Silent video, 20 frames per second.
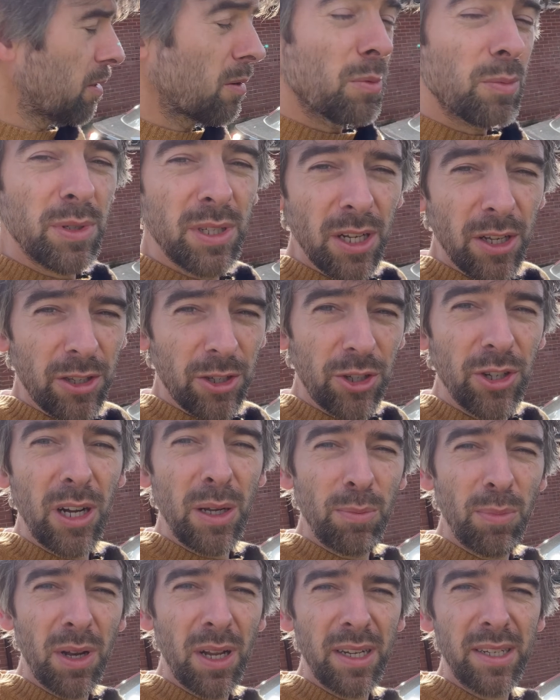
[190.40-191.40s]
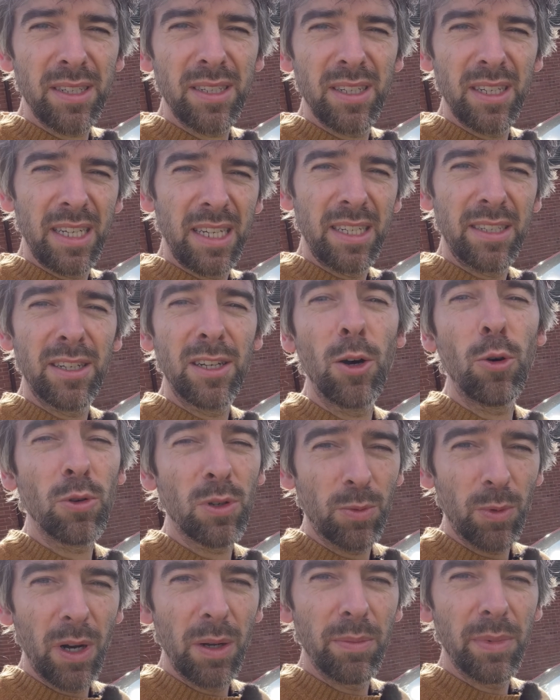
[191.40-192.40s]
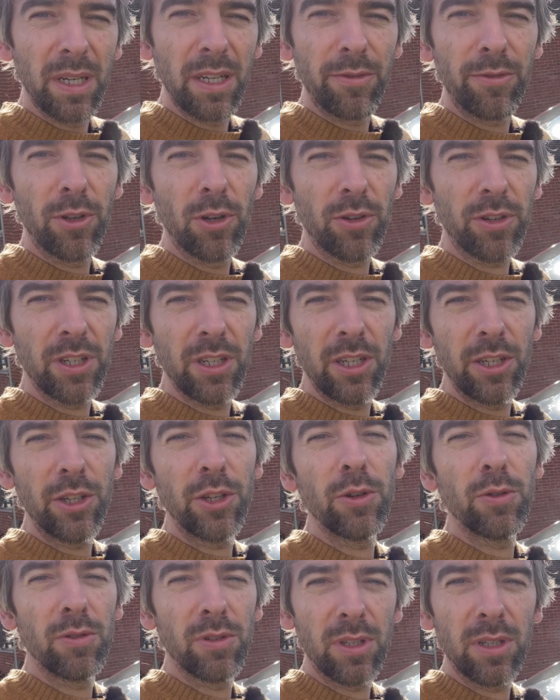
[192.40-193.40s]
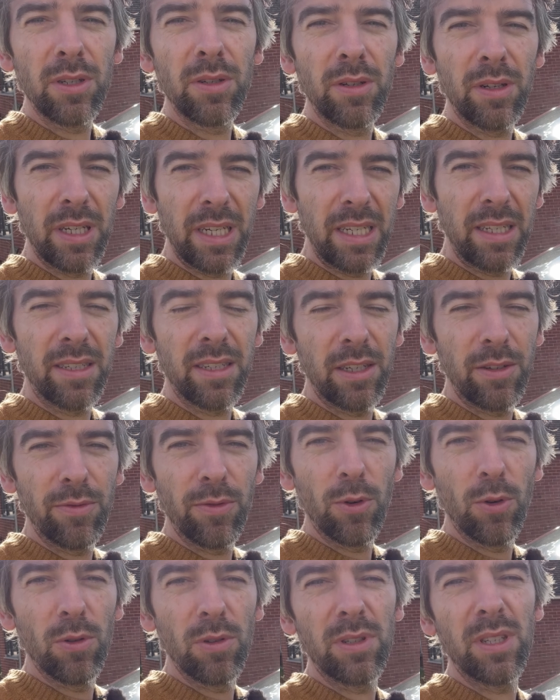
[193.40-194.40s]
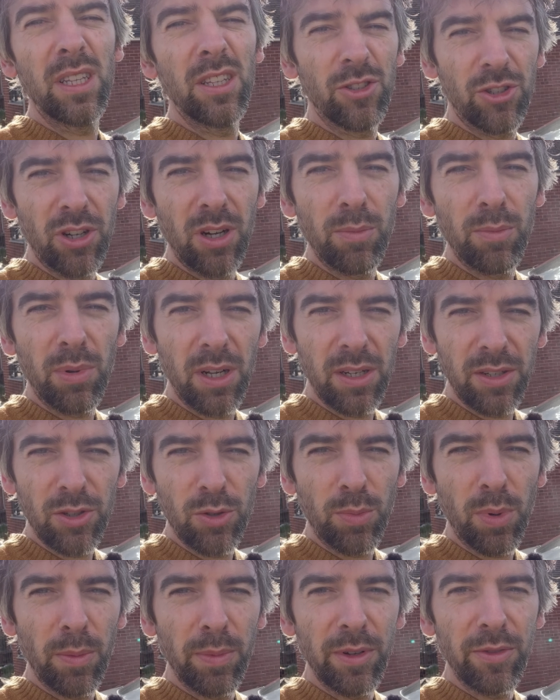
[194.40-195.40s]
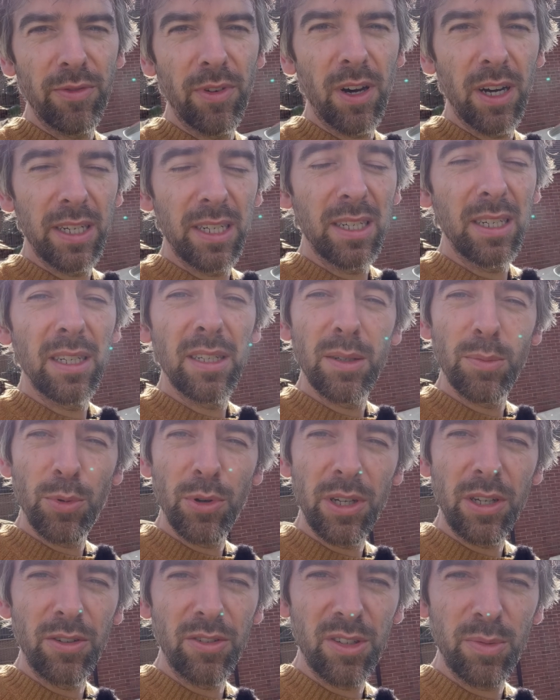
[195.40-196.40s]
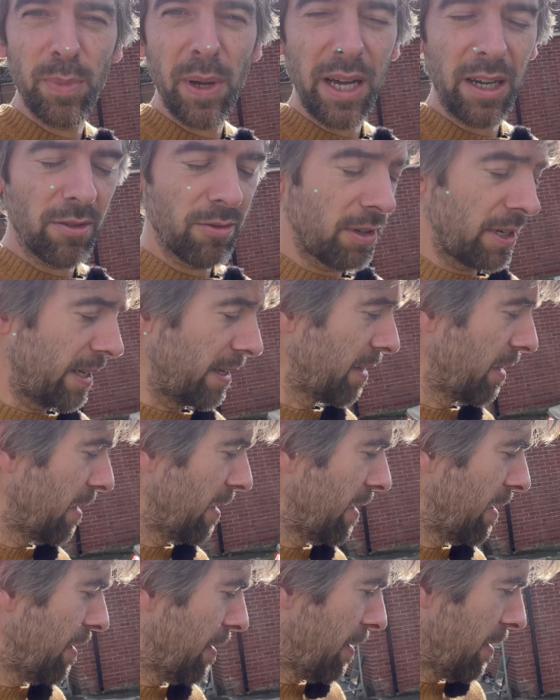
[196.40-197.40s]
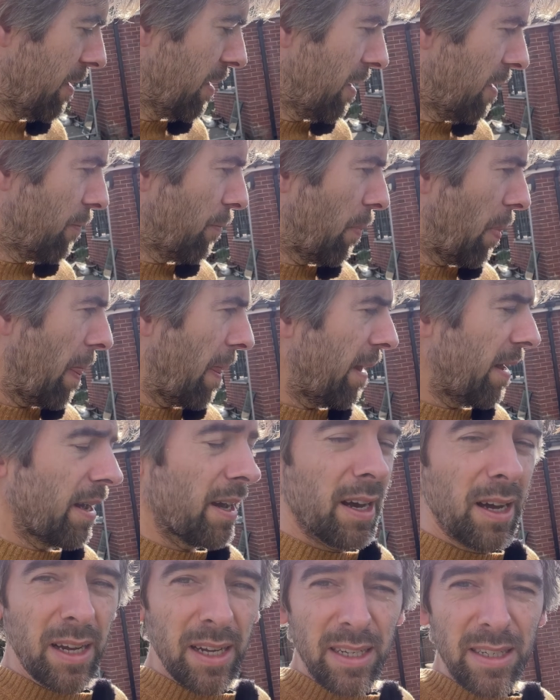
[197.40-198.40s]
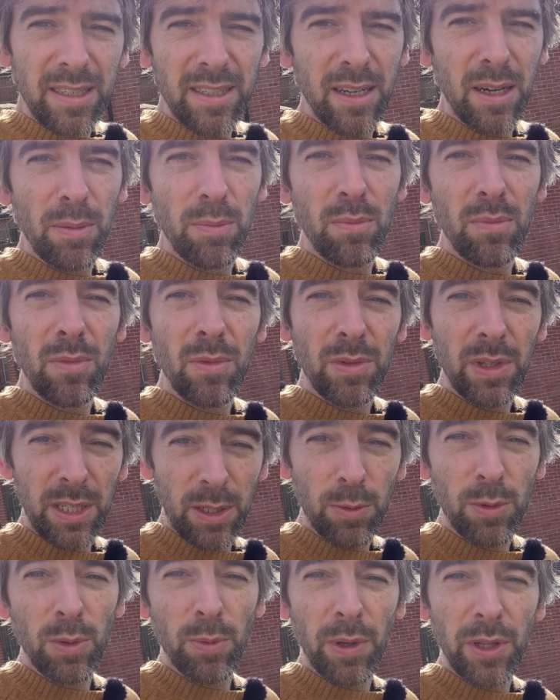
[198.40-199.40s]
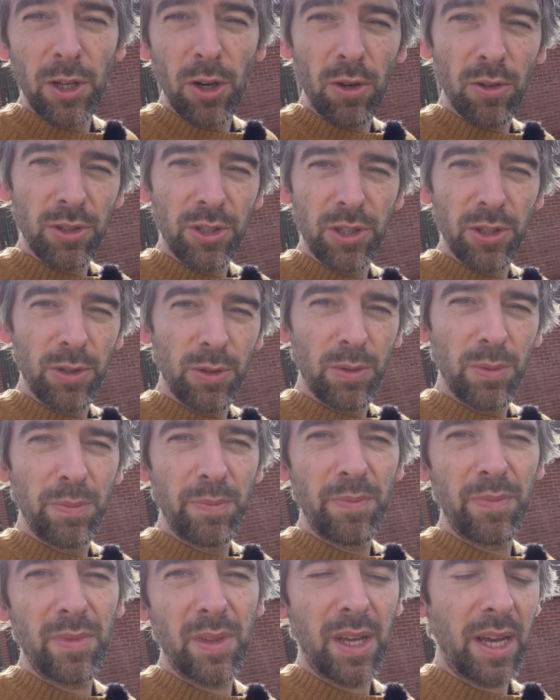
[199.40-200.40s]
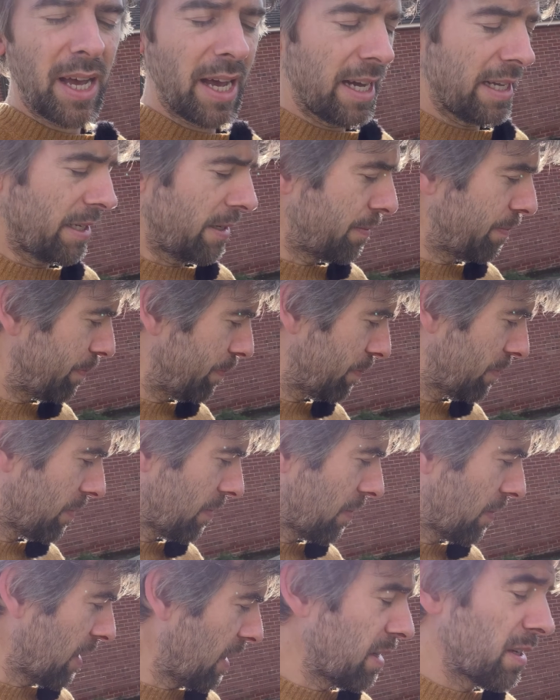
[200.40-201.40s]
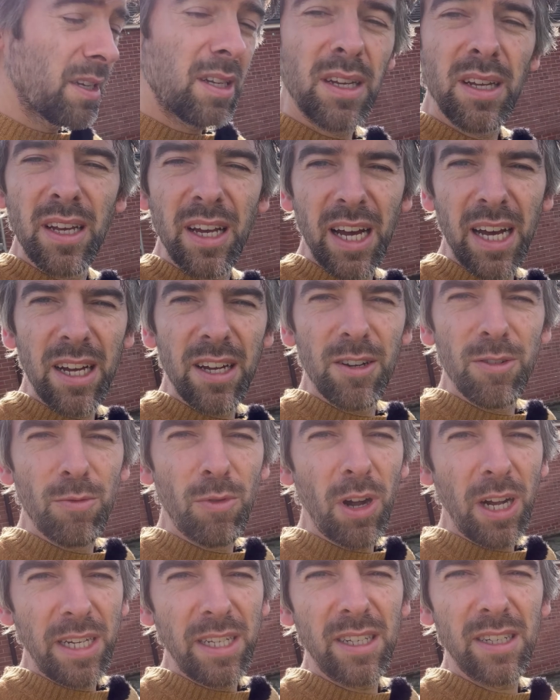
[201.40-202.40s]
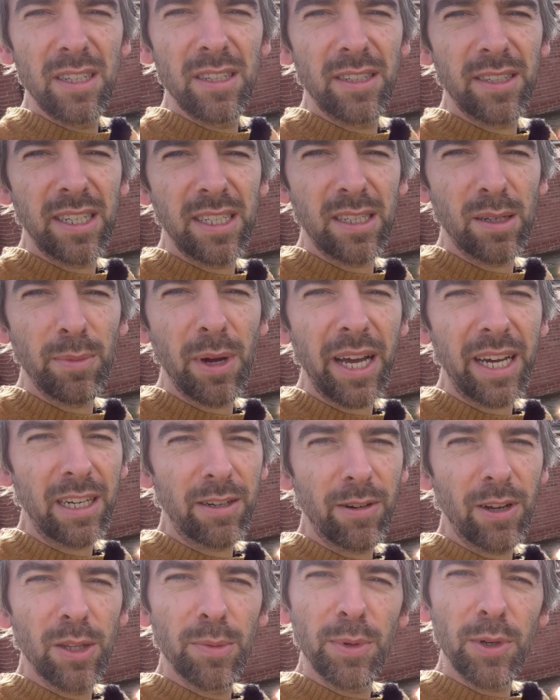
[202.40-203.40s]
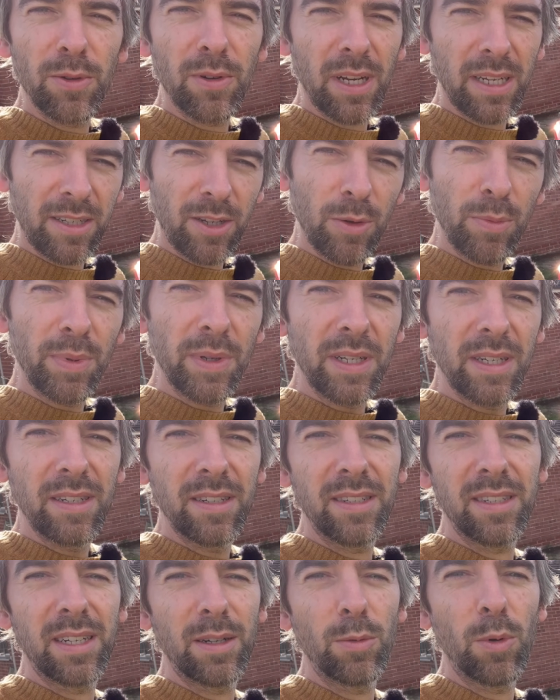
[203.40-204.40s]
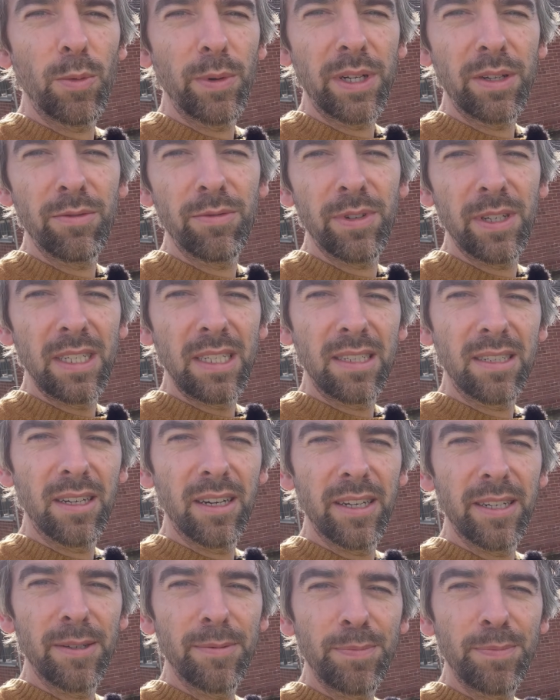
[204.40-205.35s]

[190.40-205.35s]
So the Shine Plus is an older one, but if you're looking at used ë-C4s, then the Shine Plus you'll probably find, and it's a pretty good spec really. And this was the one that Onto had. Right, since I'm hanging around the boot, let's open it and see what we can fit inside.